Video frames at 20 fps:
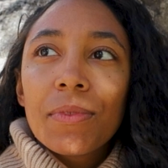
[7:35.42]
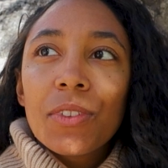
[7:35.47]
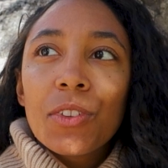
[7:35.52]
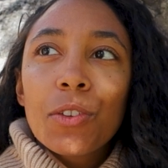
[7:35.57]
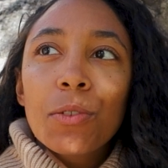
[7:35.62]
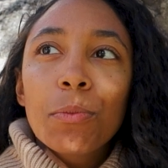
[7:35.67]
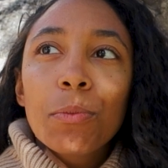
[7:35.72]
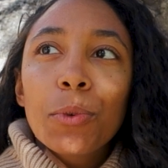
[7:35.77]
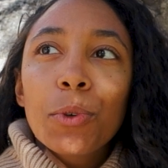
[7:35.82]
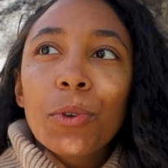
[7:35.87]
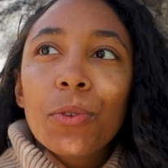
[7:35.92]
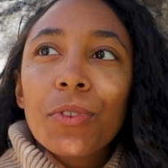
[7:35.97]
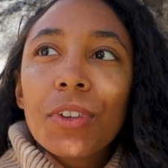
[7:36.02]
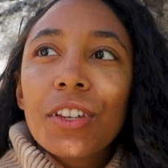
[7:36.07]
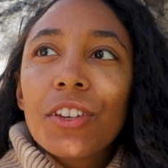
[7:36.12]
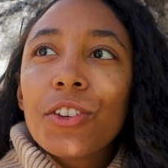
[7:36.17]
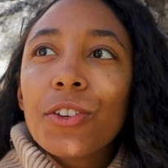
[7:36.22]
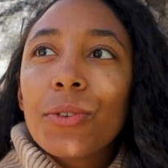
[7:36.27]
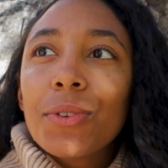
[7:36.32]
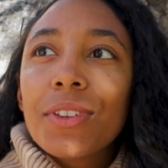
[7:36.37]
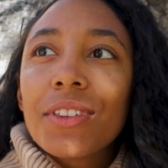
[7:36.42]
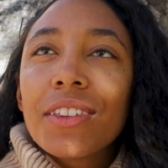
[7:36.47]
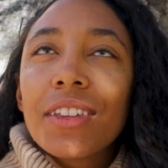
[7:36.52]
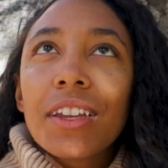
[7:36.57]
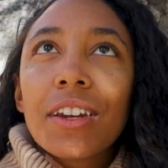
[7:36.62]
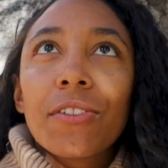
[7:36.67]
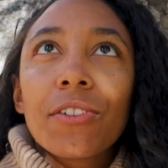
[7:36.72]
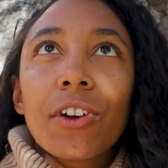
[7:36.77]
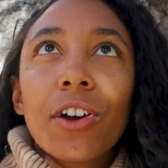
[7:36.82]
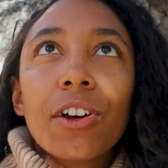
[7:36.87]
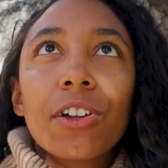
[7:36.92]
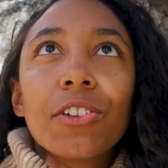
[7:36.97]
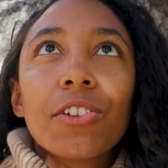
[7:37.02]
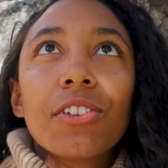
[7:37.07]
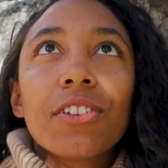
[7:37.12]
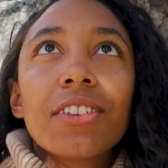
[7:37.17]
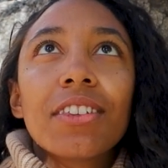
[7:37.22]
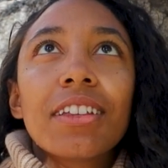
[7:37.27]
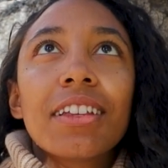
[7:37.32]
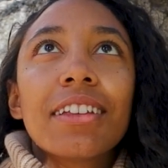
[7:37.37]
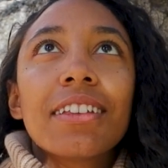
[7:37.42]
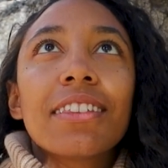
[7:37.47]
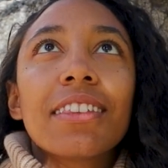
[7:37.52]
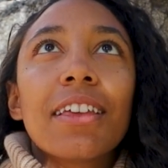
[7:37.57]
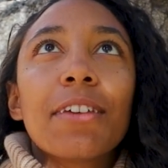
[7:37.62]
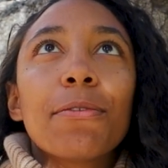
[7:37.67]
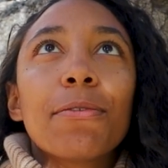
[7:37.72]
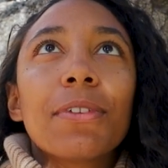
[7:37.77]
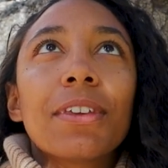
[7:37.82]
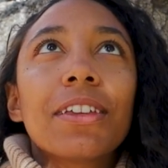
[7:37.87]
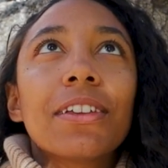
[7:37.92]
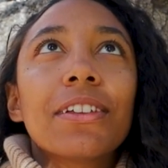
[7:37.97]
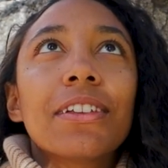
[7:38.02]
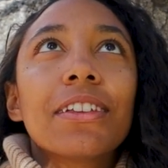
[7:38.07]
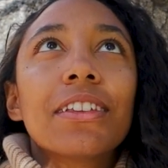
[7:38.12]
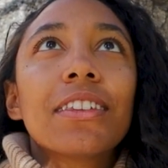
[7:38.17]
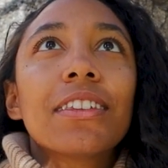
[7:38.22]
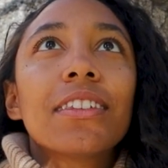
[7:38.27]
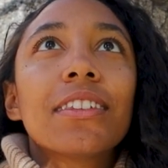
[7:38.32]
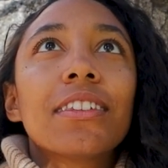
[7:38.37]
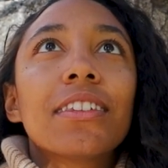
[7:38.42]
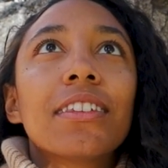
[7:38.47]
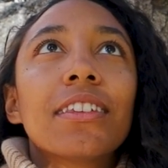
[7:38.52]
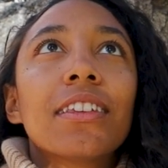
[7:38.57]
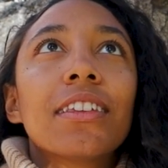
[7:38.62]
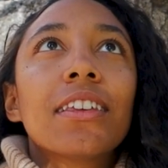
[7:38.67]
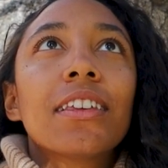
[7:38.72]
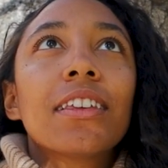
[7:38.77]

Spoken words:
to move into a state of consciousness that feels